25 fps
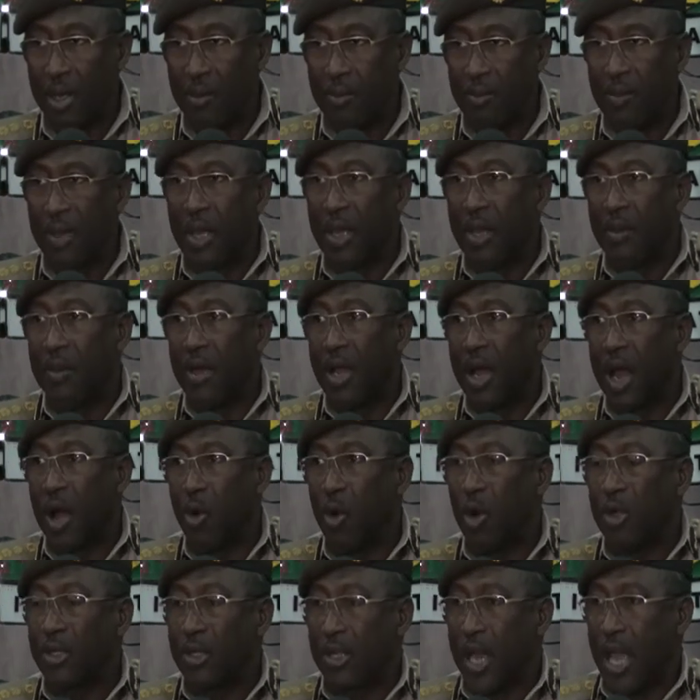
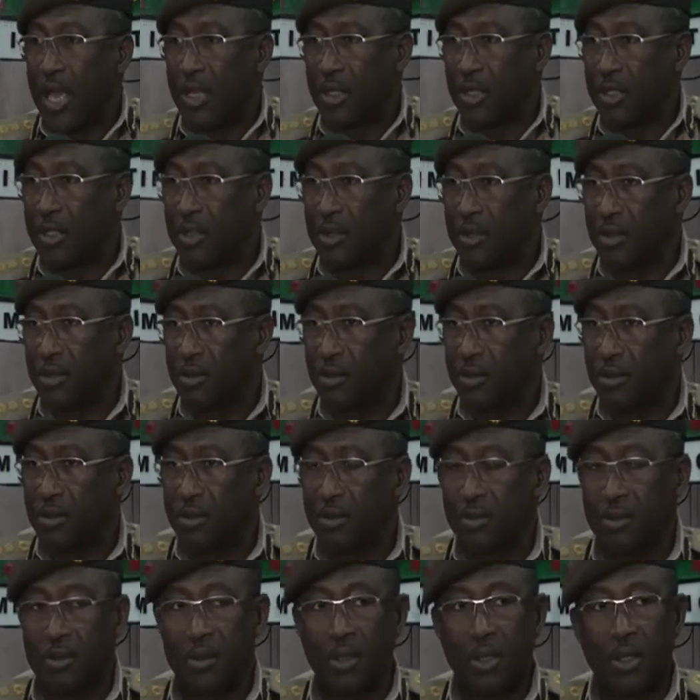award night
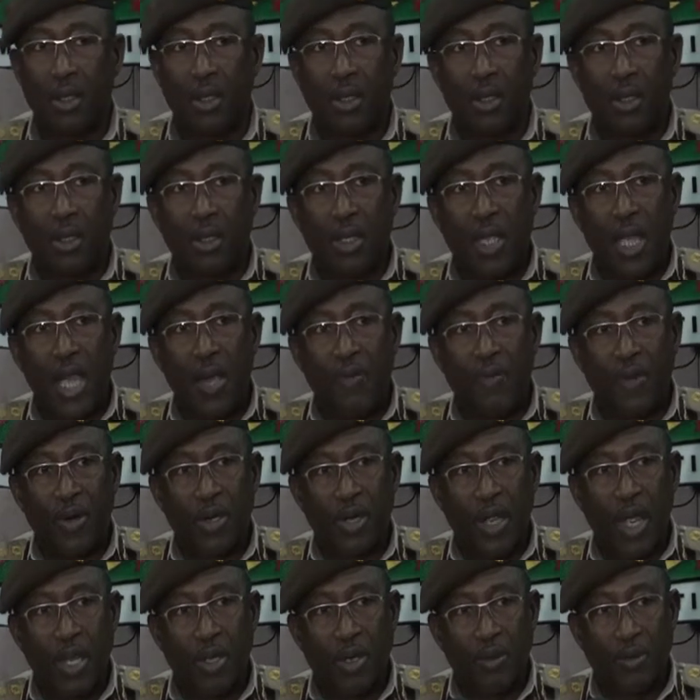
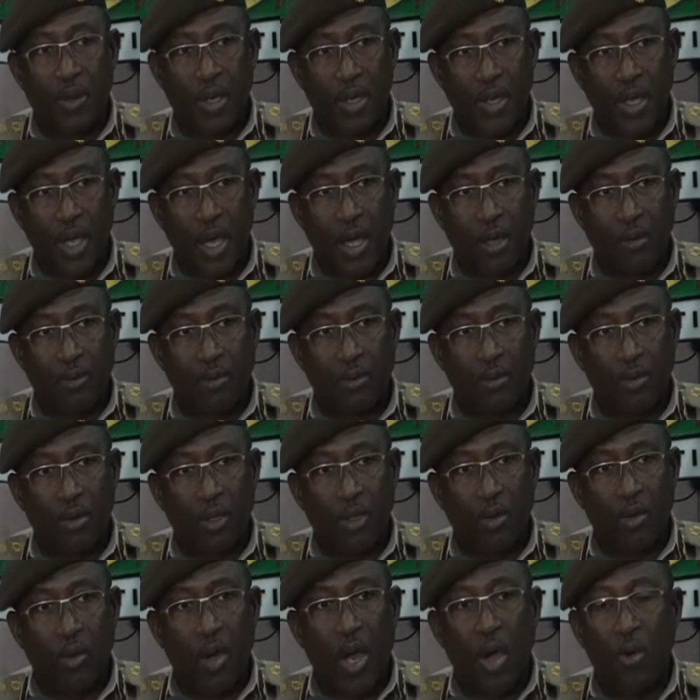every end of the year,
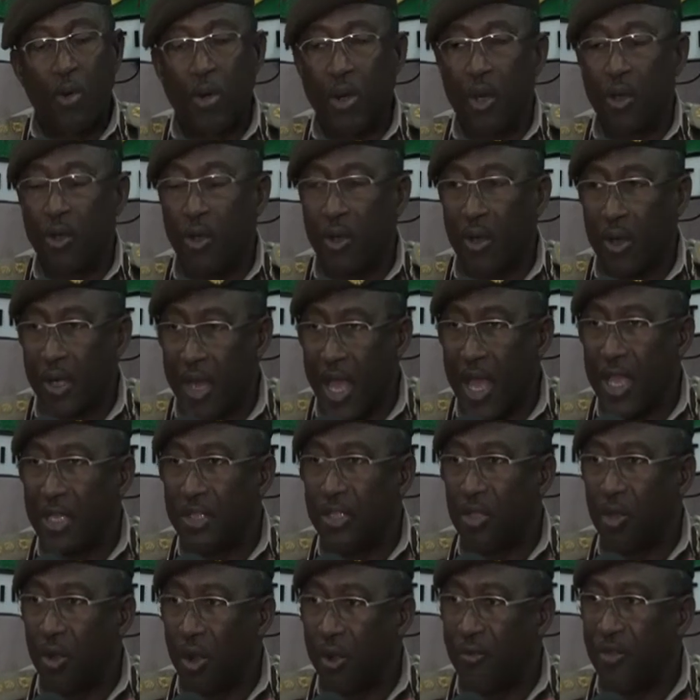where we
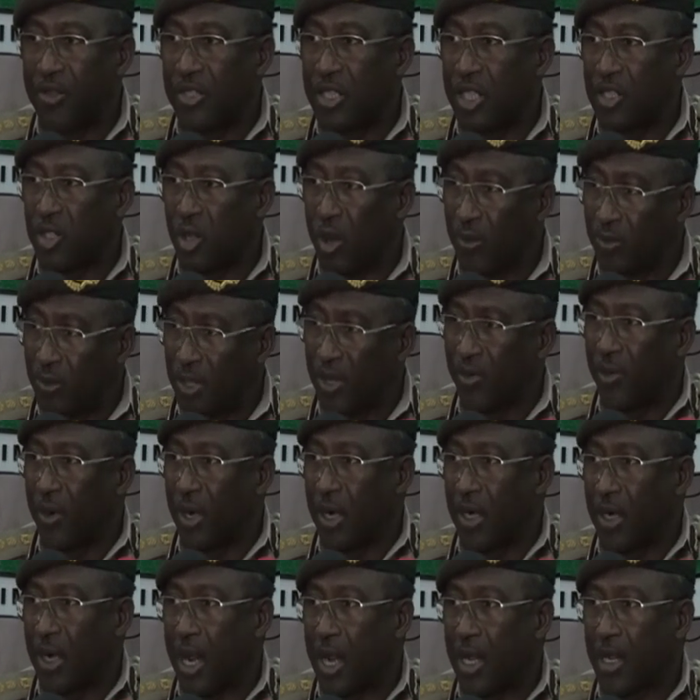recognize officers of
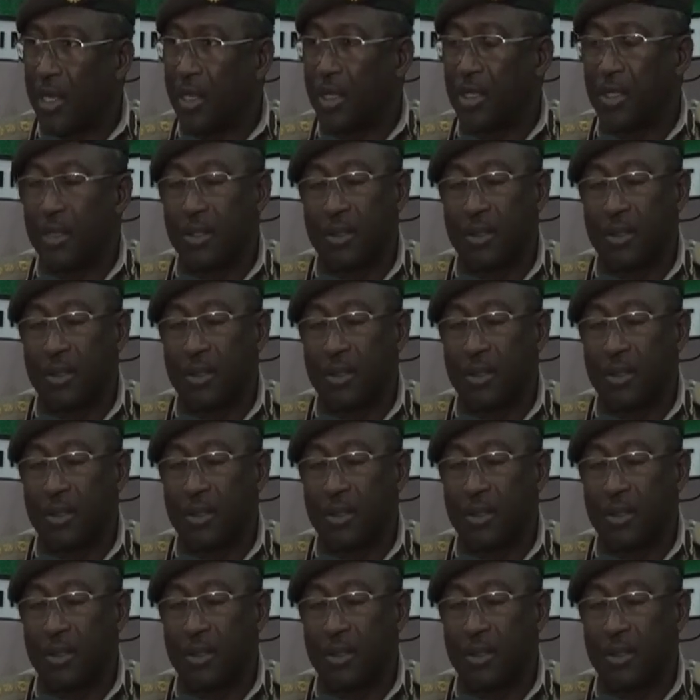different rank.